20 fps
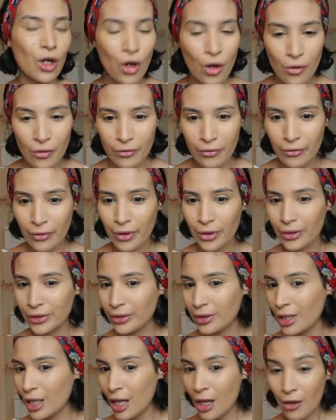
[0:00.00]

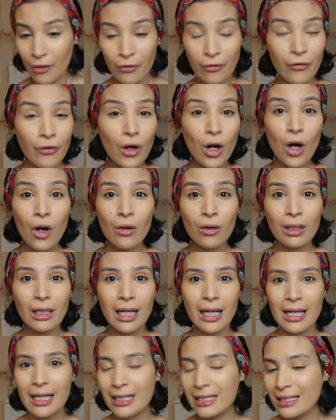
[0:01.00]
covered,
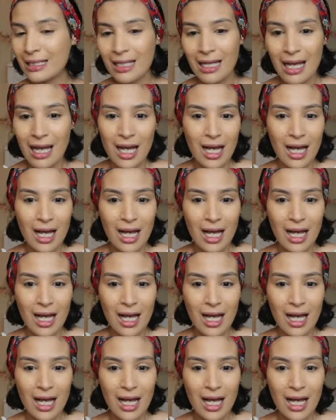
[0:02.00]
flawless.